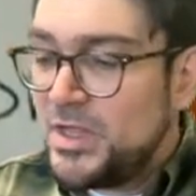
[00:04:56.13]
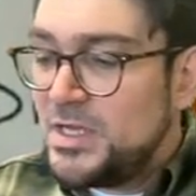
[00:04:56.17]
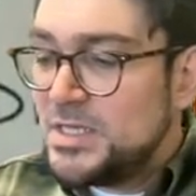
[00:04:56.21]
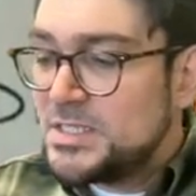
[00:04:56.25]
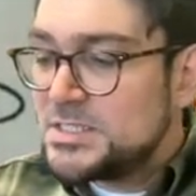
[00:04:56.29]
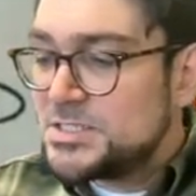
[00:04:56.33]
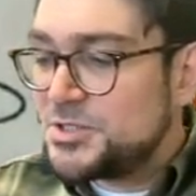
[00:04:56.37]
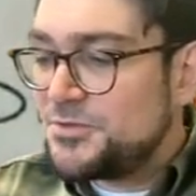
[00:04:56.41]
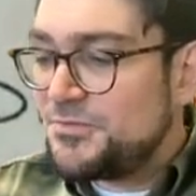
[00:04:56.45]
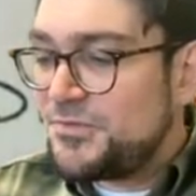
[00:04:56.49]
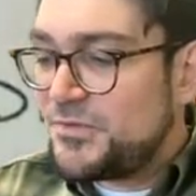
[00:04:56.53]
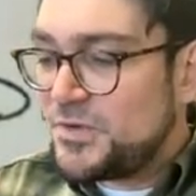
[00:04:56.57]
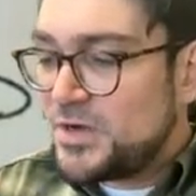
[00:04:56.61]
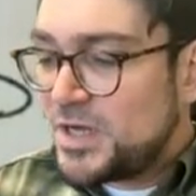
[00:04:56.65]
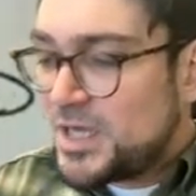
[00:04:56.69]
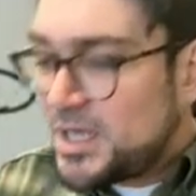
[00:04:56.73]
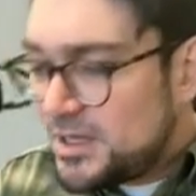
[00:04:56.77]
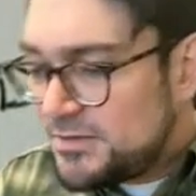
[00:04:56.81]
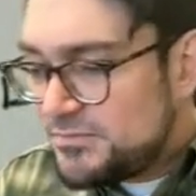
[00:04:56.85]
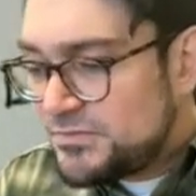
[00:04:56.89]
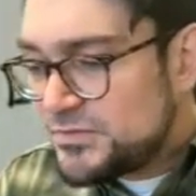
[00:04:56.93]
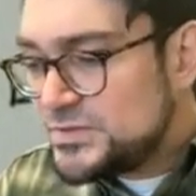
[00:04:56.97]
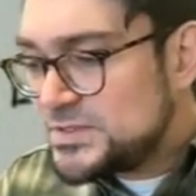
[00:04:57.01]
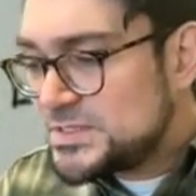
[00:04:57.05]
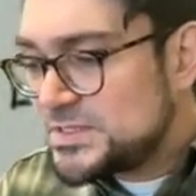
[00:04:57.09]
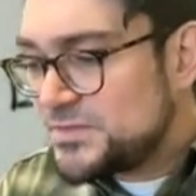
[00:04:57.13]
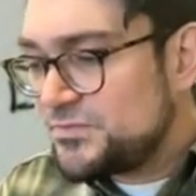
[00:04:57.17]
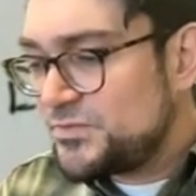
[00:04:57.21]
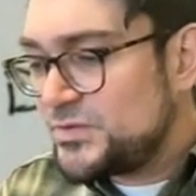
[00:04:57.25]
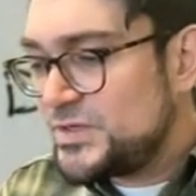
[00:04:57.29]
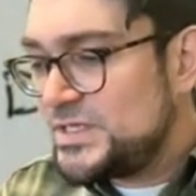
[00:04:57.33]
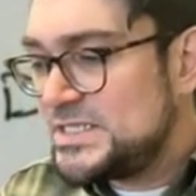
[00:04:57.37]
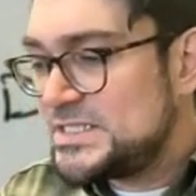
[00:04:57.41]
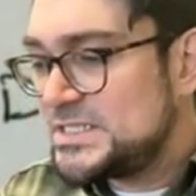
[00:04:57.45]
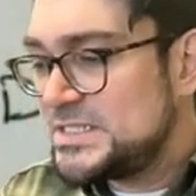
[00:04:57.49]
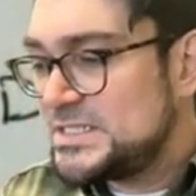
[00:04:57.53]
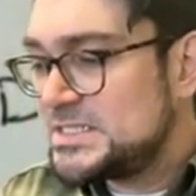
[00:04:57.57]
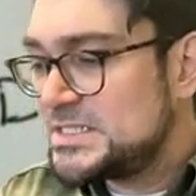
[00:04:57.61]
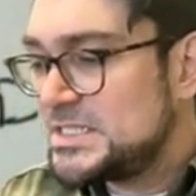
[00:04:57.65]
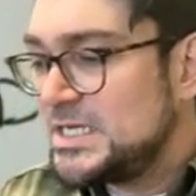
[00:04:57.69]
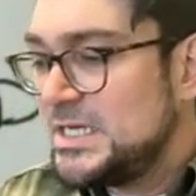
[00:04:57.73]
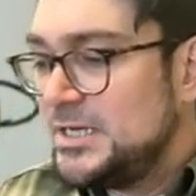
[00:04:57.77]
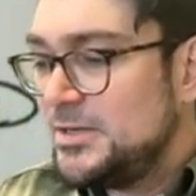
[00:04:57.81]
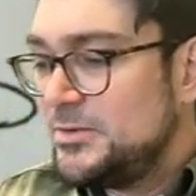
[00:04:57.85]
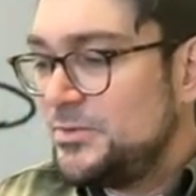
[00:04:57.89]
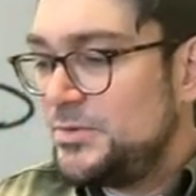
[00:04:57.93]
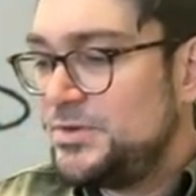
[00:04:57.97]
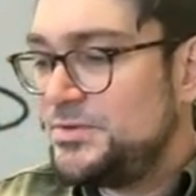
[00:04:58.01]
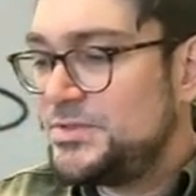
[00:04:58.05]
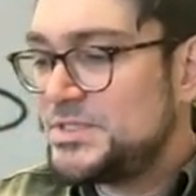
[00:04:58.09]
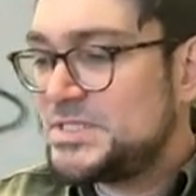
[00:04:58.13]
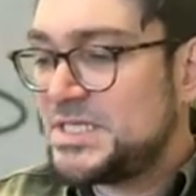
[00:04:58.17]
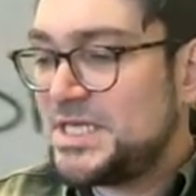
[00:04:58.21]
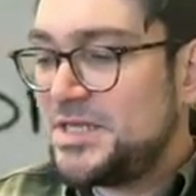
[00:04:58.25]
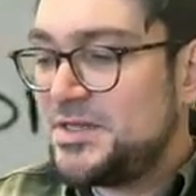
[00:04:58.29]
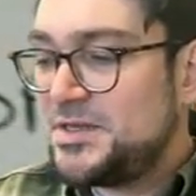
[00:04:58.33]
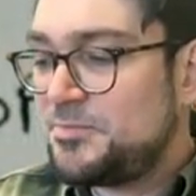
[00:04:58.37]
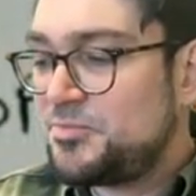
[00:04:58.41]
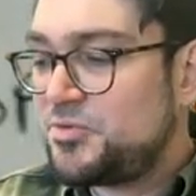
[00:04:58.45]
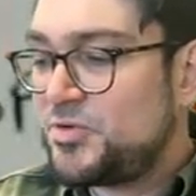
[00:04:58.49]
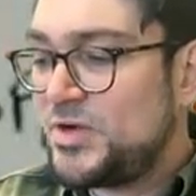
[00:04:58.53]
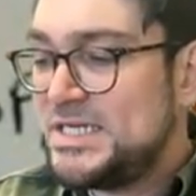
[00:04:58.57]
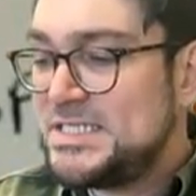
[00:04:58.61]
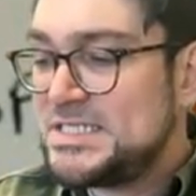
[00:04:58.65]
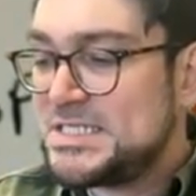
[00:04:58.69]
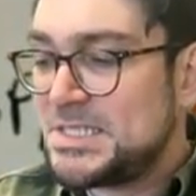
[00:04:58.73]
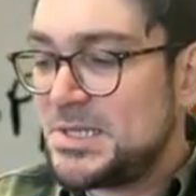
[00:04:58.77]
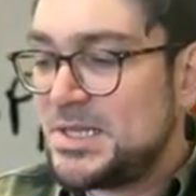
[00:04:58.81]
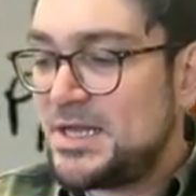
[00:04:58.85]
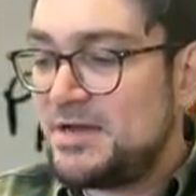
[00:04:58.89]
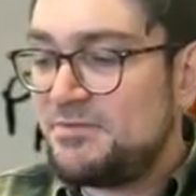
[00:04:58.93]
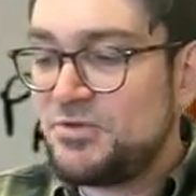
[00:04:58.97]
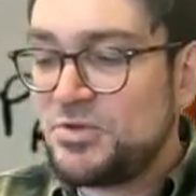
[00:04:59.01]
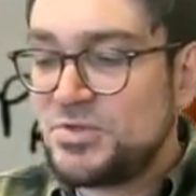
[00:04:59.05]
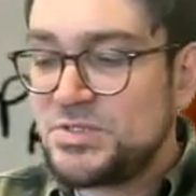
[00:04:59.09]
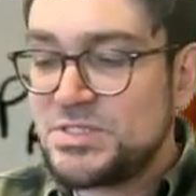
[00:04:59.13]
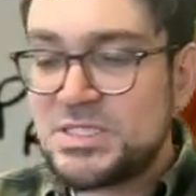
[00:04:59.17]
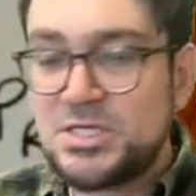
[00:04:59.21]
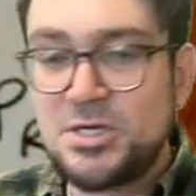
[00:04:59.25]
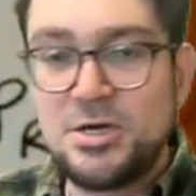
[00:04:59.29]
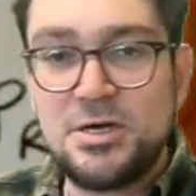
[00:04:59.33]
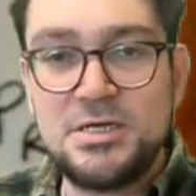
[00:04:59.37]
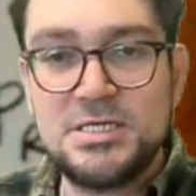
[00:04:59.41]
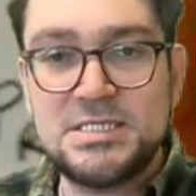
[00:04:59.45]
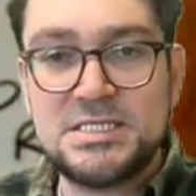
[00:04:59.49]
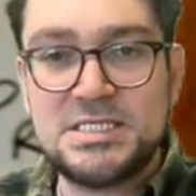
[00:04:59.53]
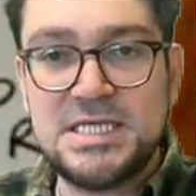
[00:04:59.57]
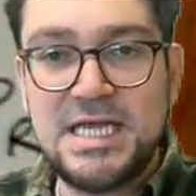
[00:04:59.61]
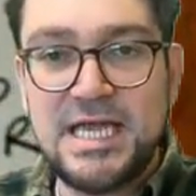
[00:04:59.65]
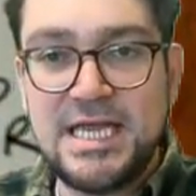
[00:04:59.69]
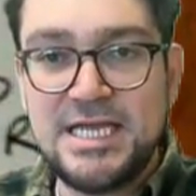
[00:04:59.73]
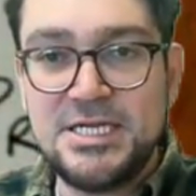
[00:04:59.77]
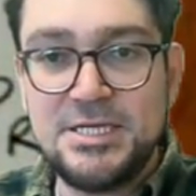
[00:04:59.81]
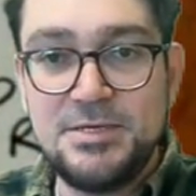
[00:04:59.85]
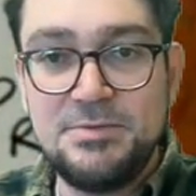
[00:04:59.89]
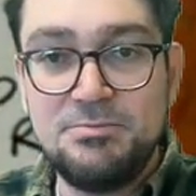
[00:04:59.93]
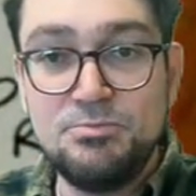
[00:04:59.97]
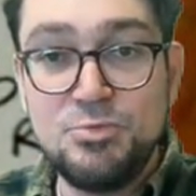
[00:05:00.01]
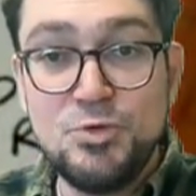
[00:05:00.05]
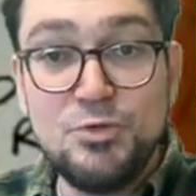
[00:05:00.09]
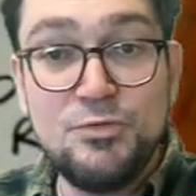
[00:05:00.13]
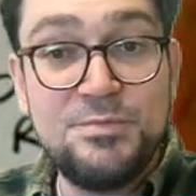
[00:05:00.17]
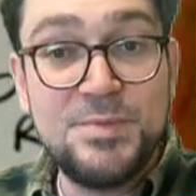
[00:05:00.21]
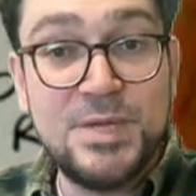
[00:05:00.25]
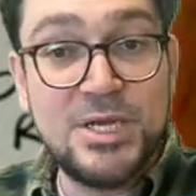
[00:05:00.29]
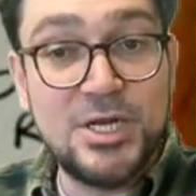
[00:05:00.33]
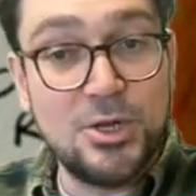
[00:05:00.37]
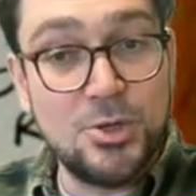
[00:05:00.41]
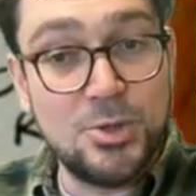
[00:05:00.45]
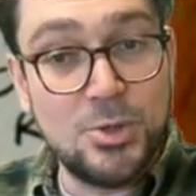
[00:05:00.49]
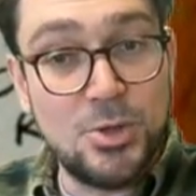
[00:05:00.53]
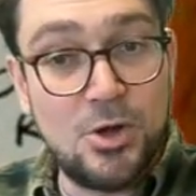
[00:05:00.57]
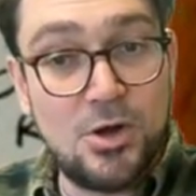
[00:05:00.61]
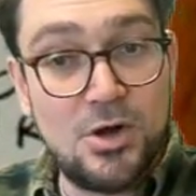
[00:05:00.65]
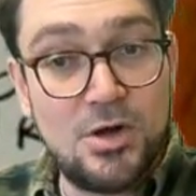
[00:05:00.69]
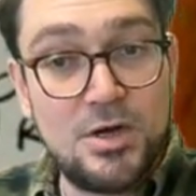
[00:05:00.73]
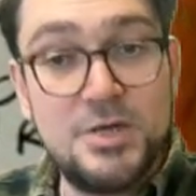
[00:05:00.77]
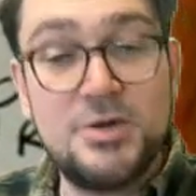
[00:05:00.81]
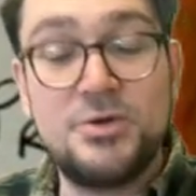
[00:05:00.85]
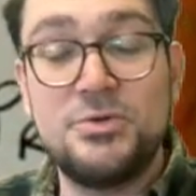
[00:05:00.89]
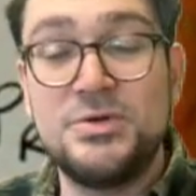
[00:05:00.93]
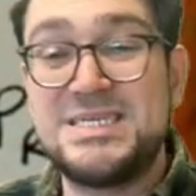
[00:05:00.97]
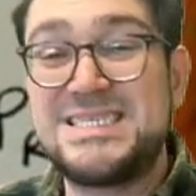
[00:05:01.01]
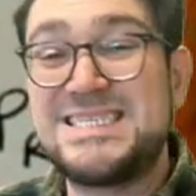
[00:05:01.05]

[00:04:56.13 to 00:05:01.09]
So, for a confluence of reasons, we would say that price levels cause a movement along or a